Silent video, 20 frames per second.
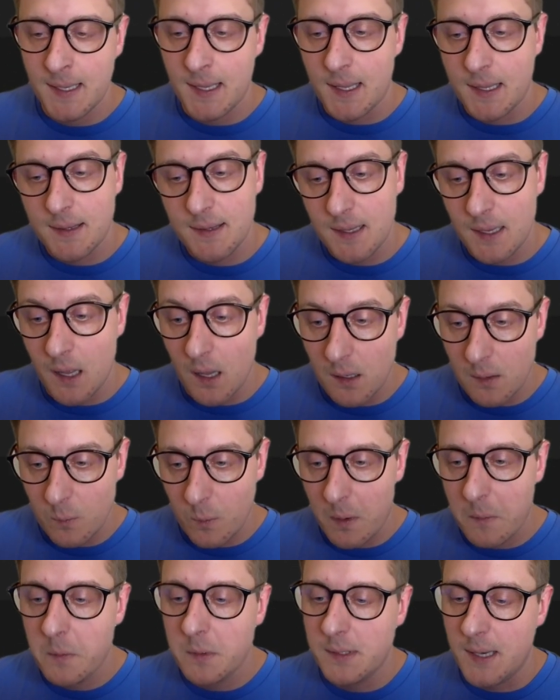And then
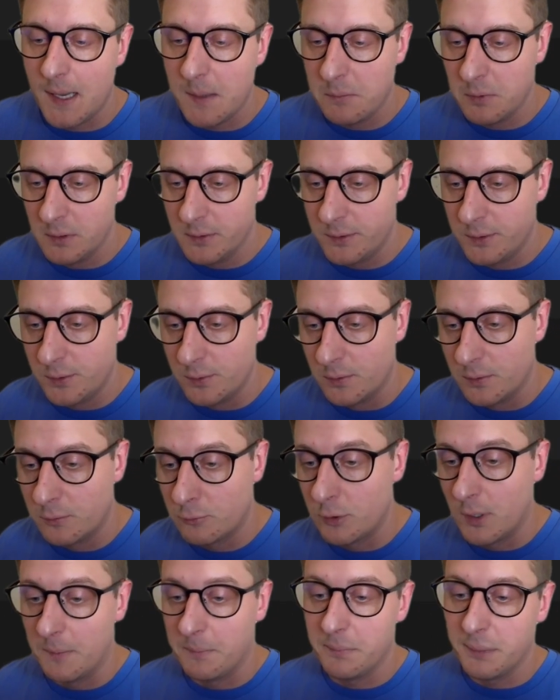we would be able to
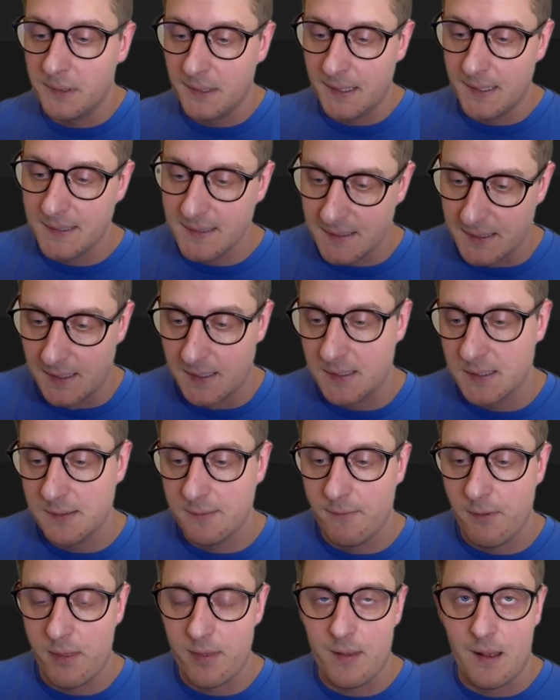replace this
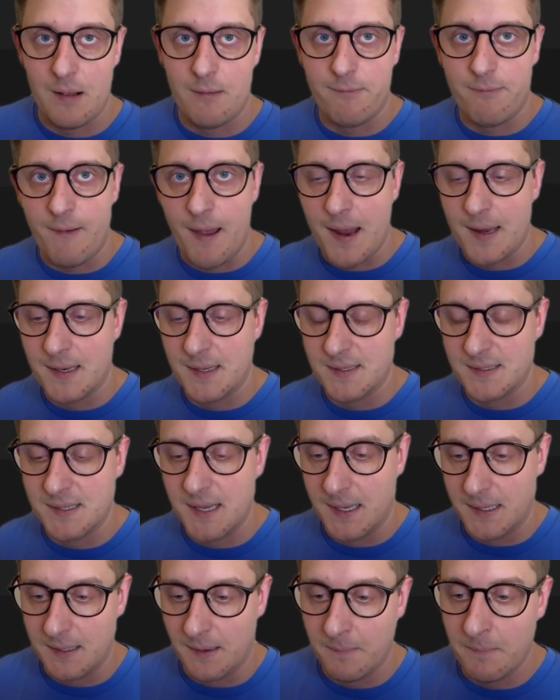with our finance
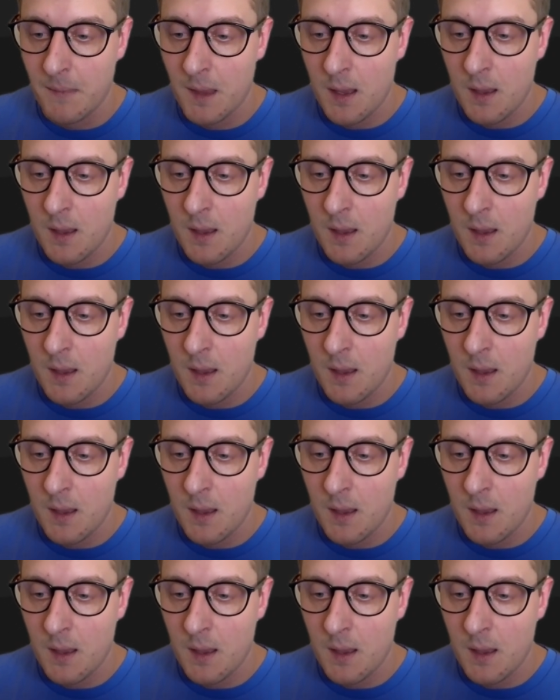data.